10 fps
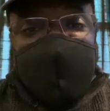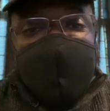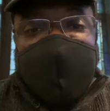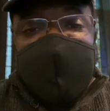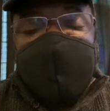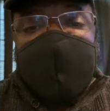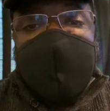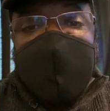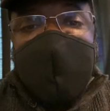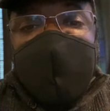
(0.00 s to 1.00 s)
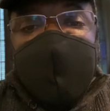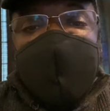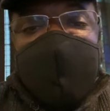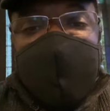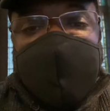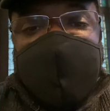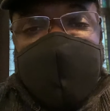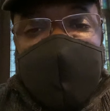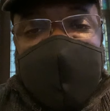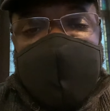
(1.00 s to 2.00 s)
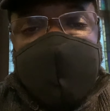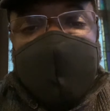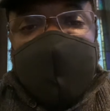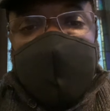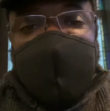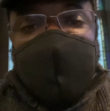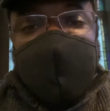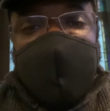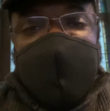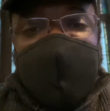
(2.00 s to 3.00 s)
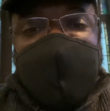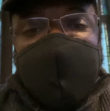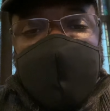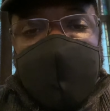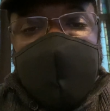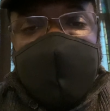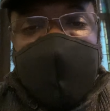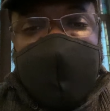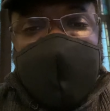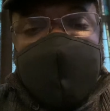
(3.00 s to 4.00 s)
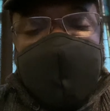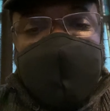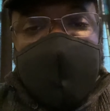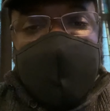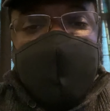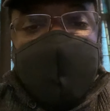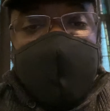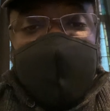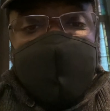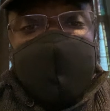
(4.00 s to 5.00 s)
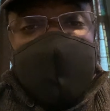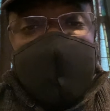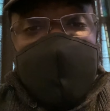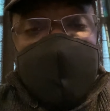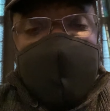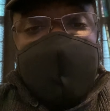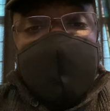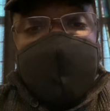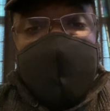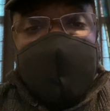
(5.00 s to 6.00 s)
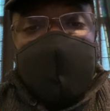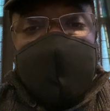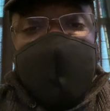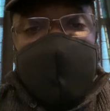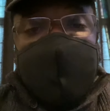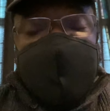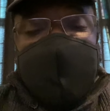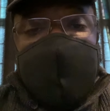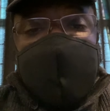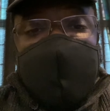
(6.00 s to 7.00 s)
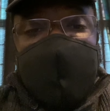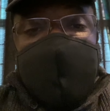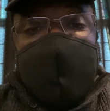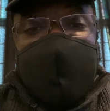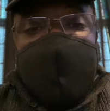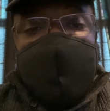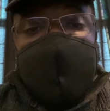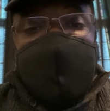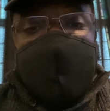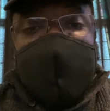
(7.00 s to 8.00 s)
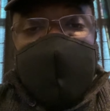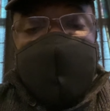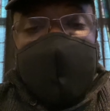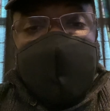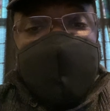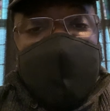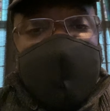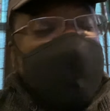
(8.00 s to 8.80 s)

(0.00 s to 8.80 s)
because, of course, the next weekend you're going to have your pastor speak again, and you kind of want to make sure he's lit and not the background. But